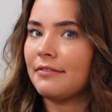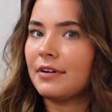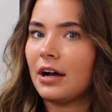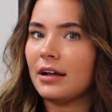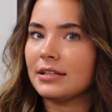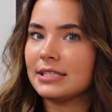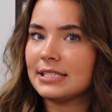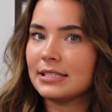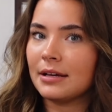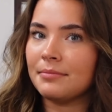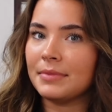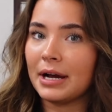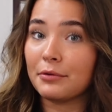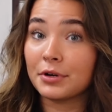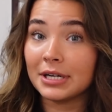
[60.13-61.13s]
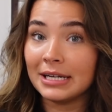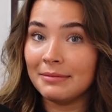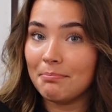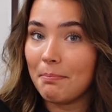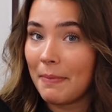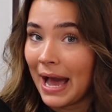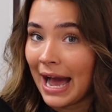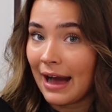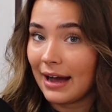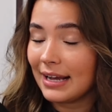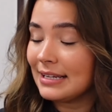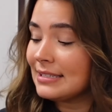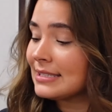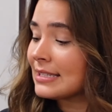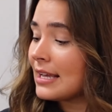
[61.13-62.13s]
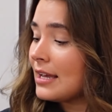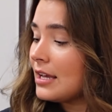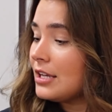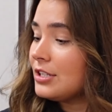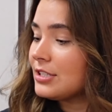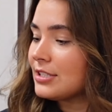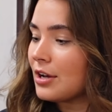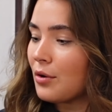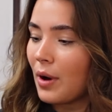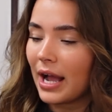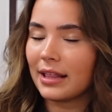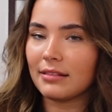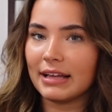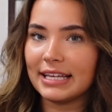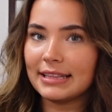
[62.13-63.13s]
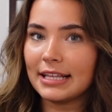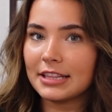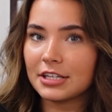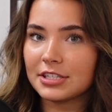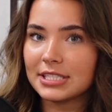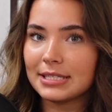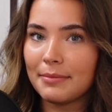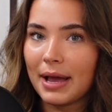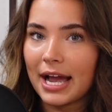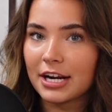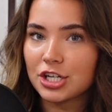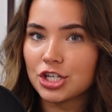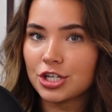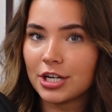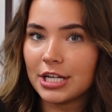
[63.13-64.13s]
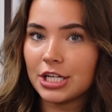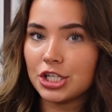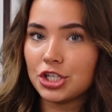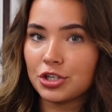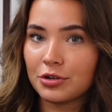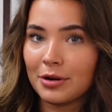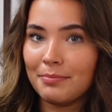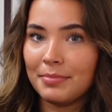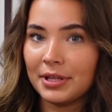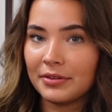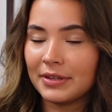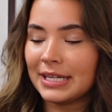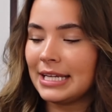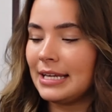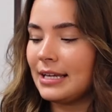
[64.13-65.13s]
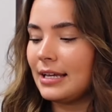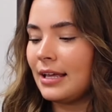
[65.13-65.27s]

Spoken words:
gotten some that were in bags. So I like that there's some extra durability.